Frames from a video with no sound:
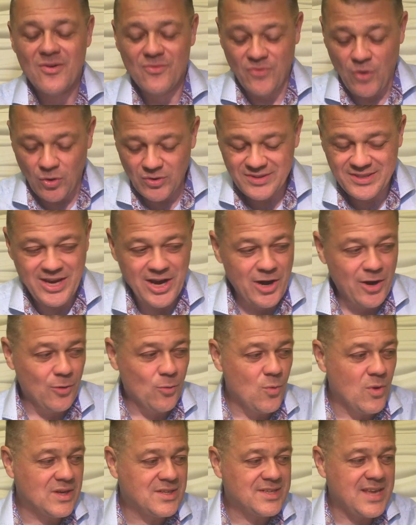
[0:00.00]
Voltaire
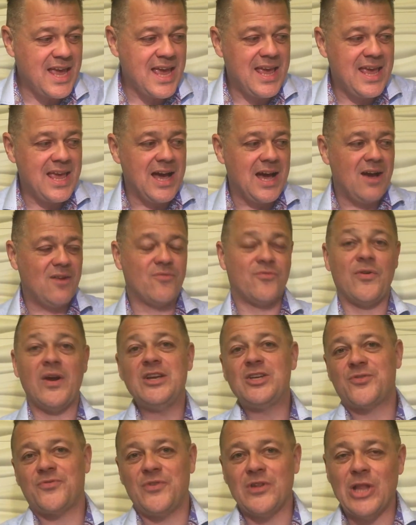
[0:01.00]
was a
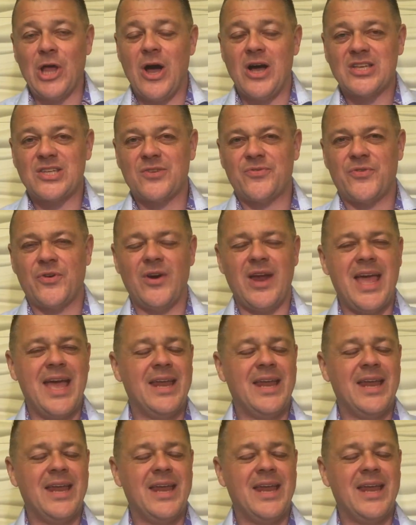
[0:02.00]
French philosopher